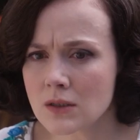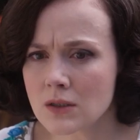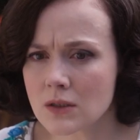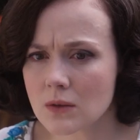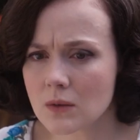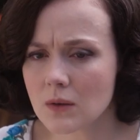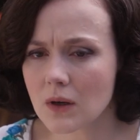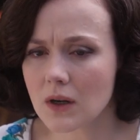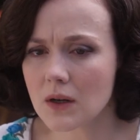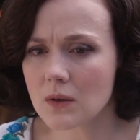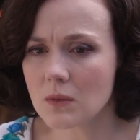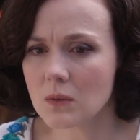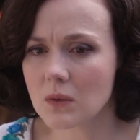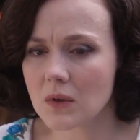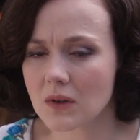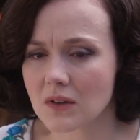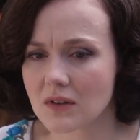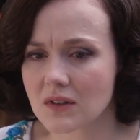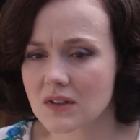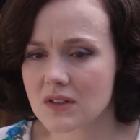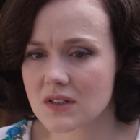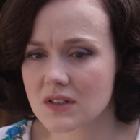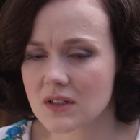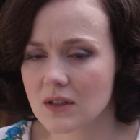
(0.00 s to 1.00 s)
Do I
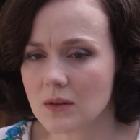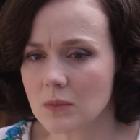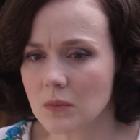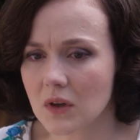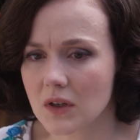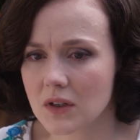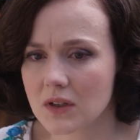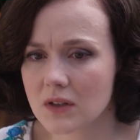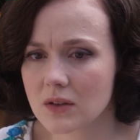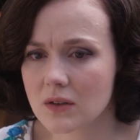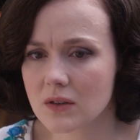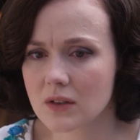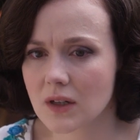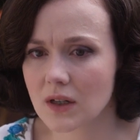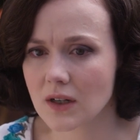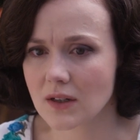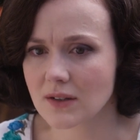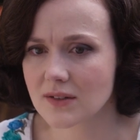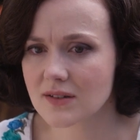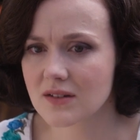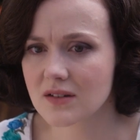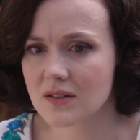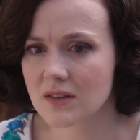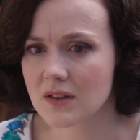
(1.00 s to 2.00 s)
want someone who'd
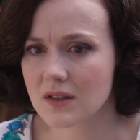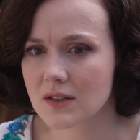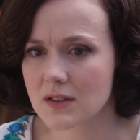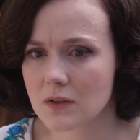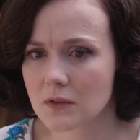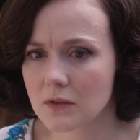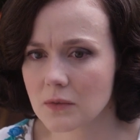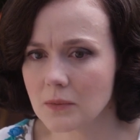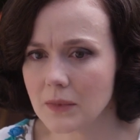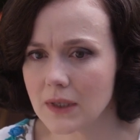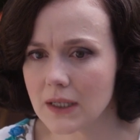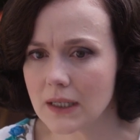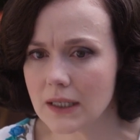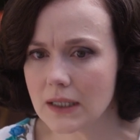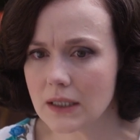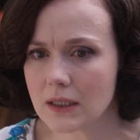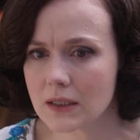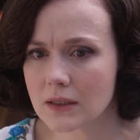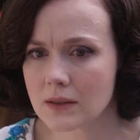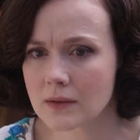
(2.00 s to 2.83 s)
ask this of me?